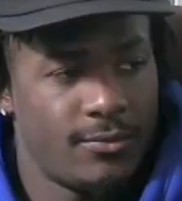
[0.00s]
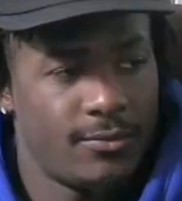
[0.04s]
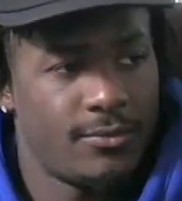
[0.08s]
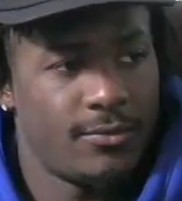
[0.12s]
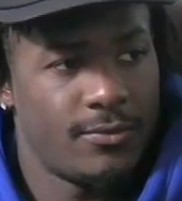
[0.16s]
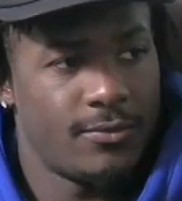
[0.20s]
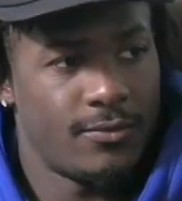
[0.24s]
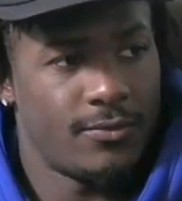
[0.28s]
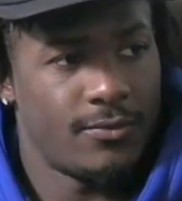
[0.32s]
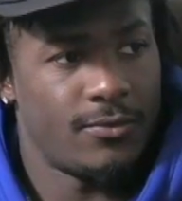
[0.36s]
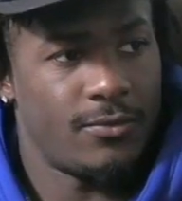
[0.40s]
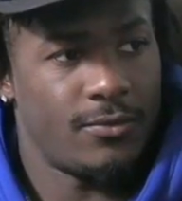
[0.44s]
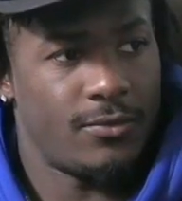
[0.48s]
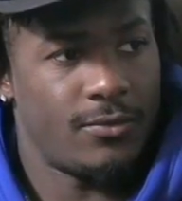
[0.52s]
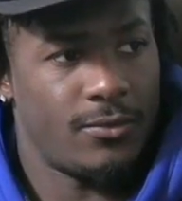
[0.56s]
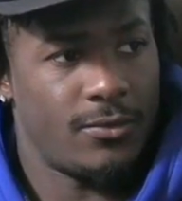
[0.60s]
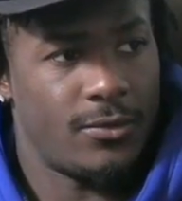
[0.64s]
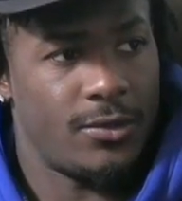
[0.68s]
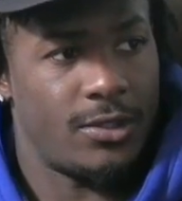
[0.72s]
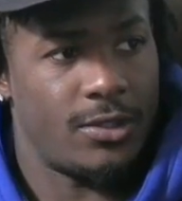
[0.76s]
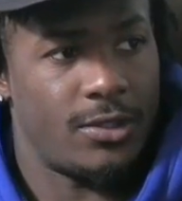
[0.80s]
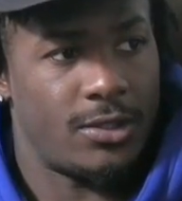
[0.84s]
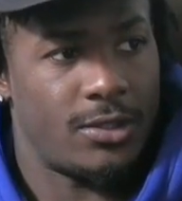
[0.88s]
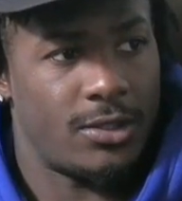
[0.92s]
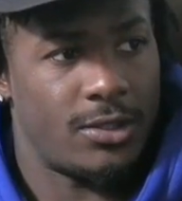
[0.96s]
I mean? So it's
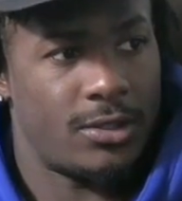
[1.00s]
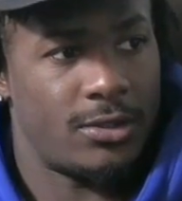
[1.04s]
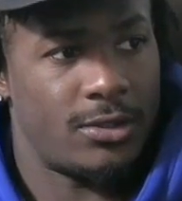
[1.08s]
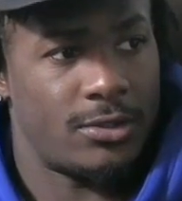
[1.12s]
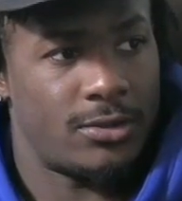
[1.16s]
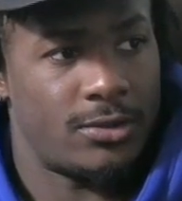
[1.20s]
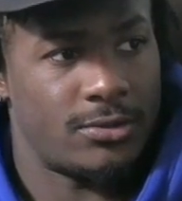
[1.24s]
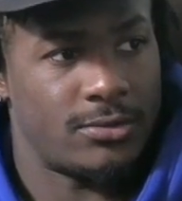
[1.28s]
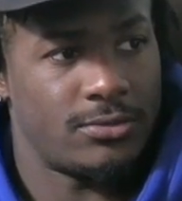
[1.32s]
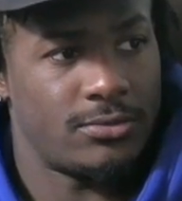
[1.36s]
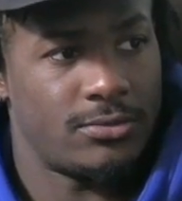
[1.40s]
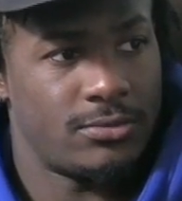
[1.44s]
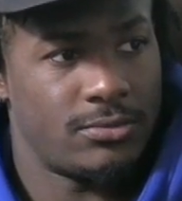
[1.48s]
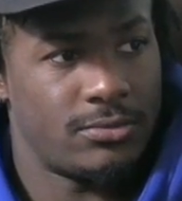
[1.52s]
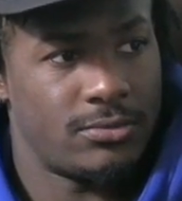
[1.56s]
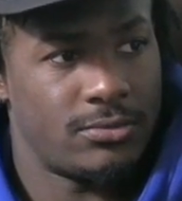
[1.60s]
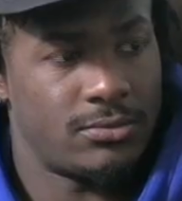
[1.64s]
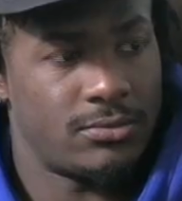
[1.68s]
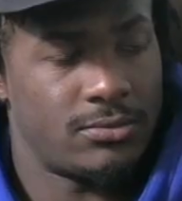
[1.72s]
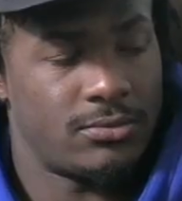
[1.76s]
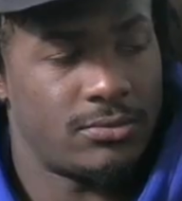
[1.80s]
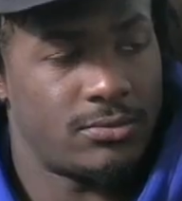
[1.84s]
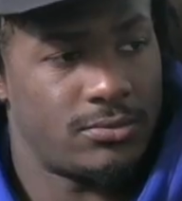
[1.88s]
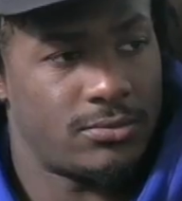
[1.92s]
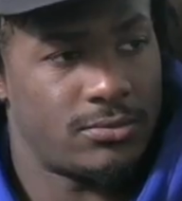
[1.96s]
like yeah. you
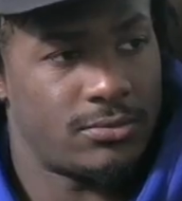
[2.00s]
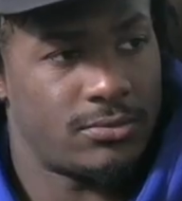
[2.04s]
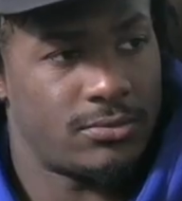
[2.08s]
always want to